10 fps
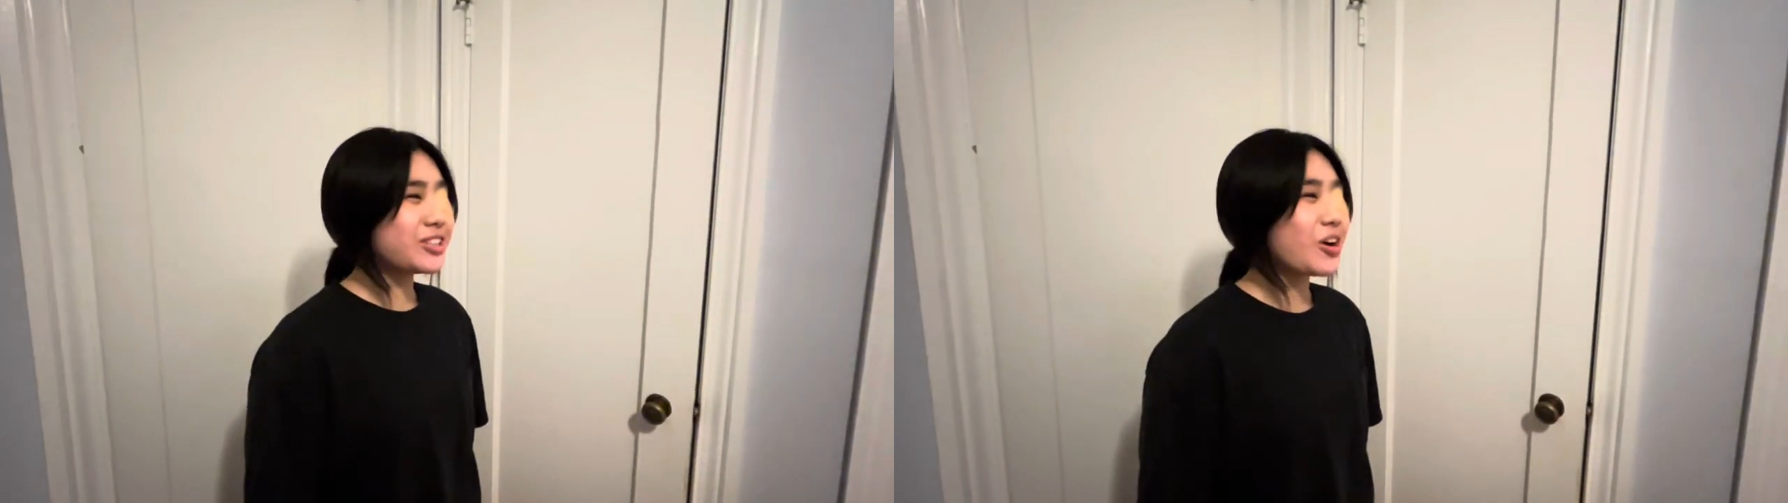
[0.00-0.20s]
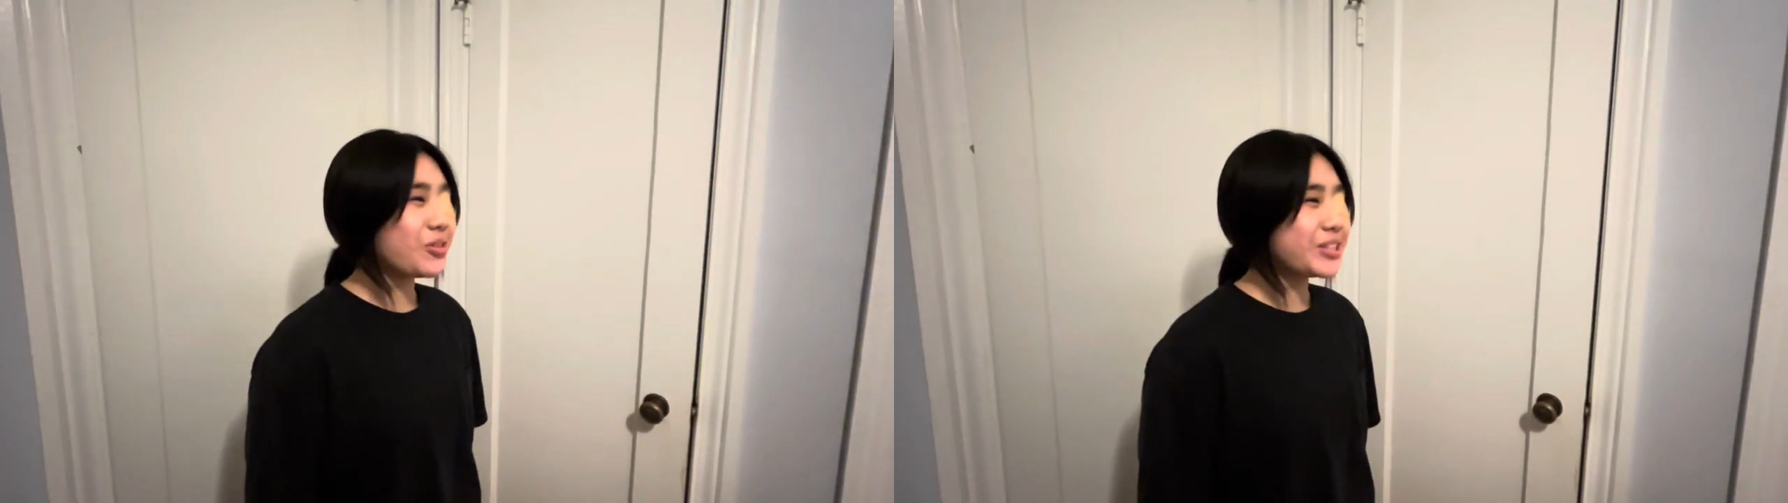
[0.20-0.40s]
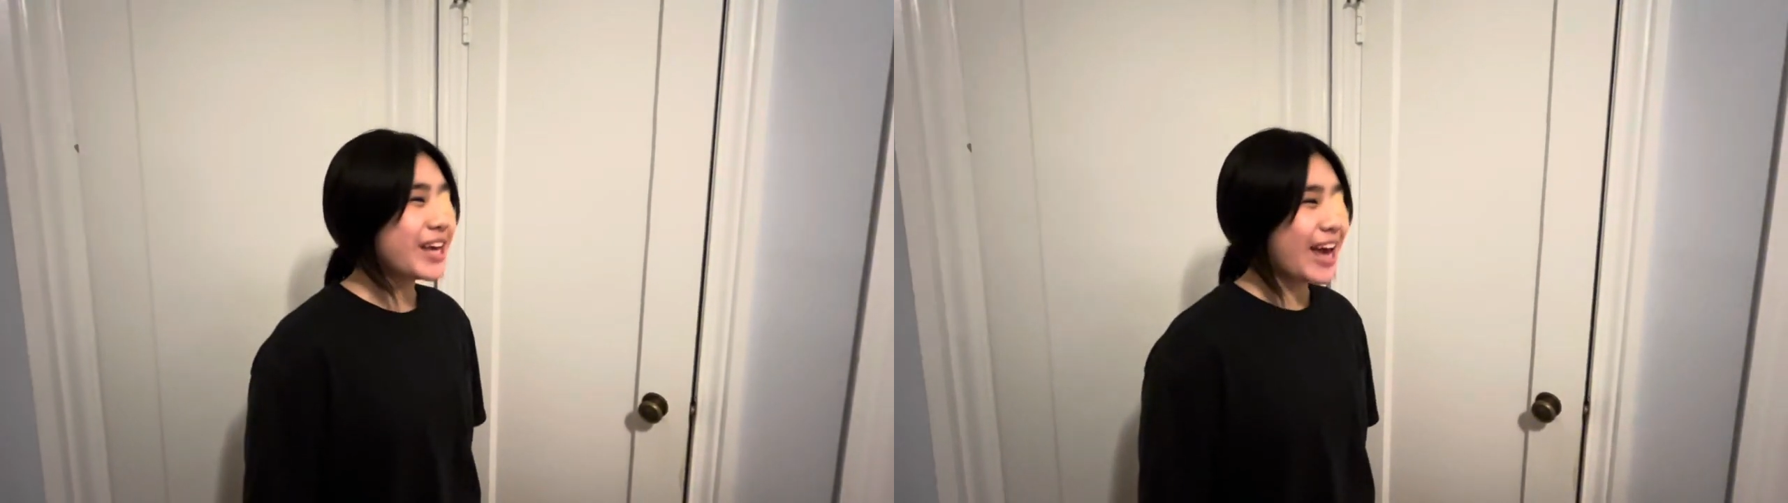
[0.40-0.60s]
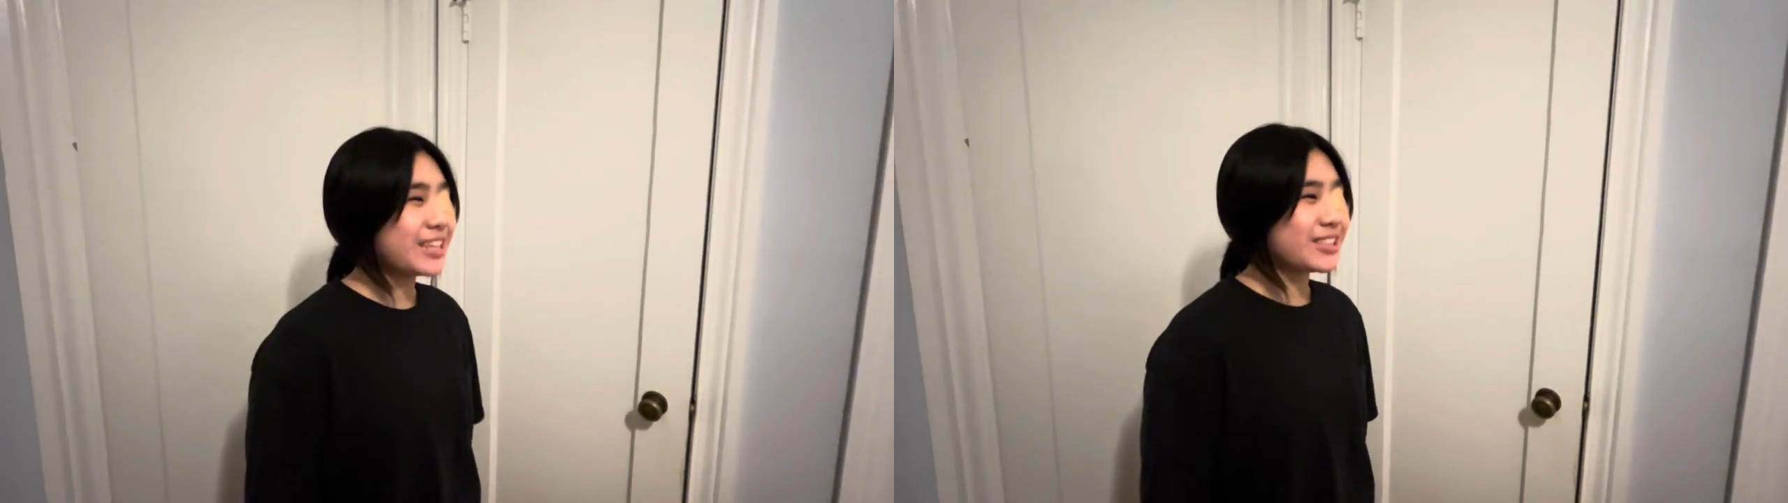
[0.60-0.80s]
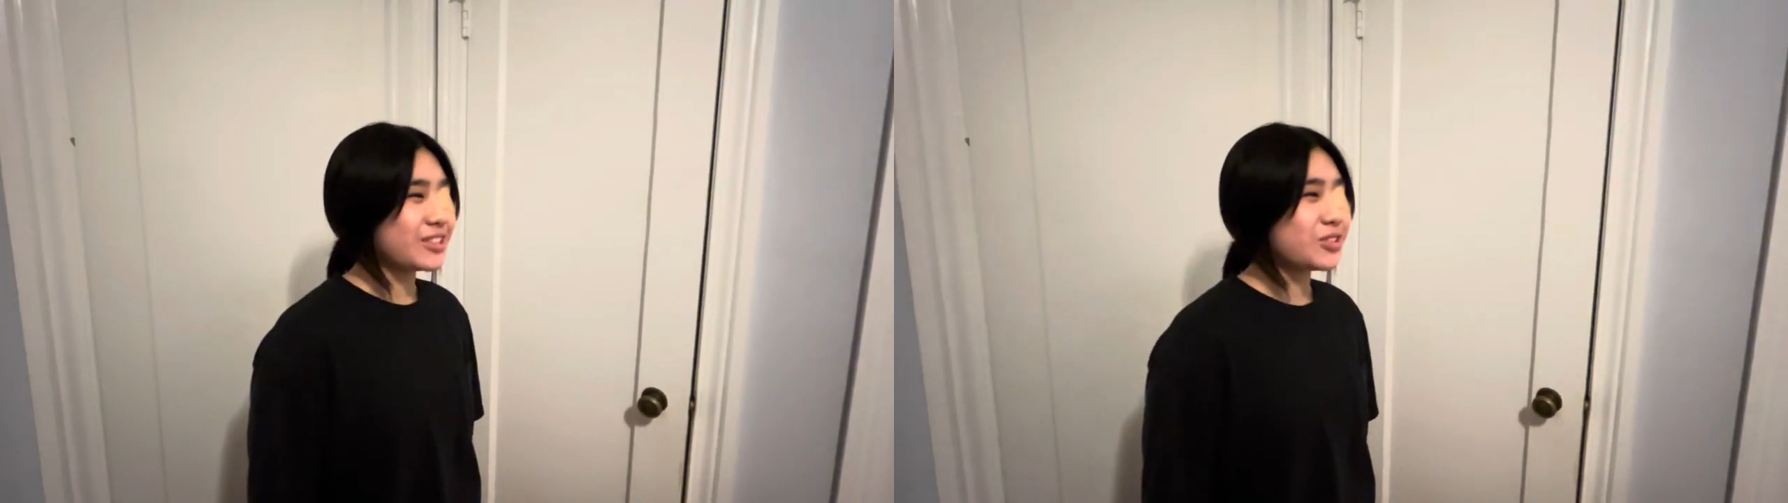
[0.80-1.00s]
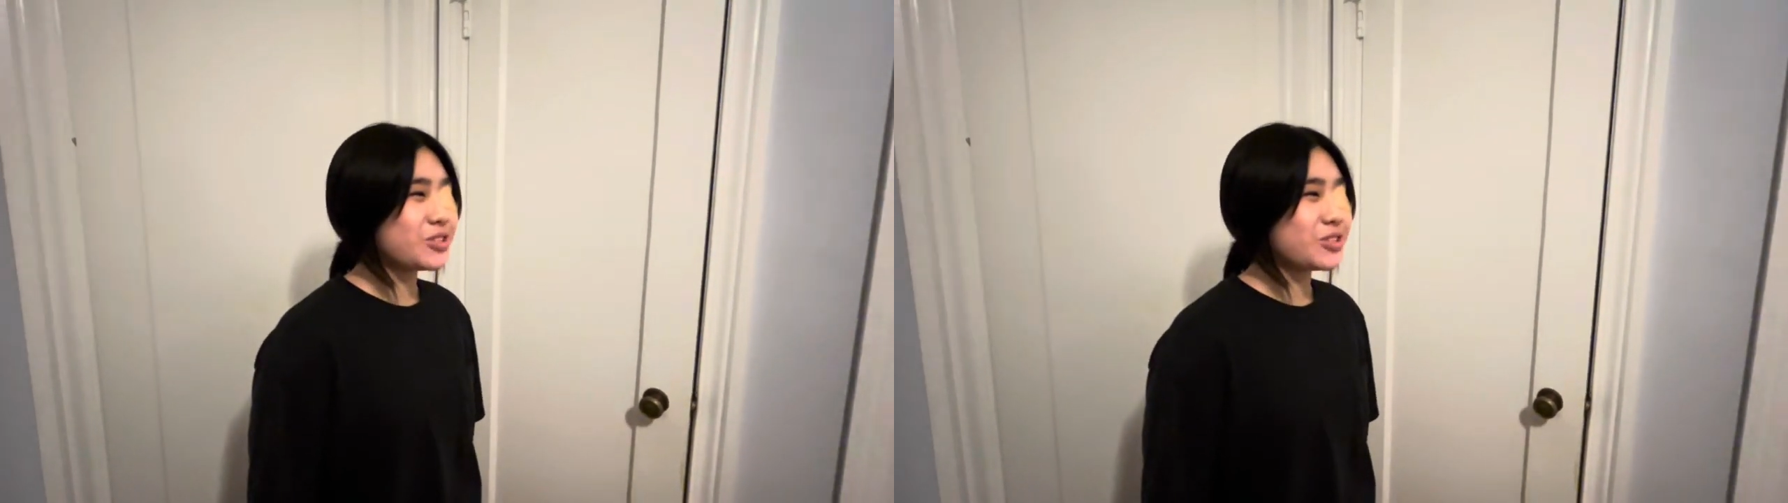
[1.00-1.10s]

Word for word: your only exit, so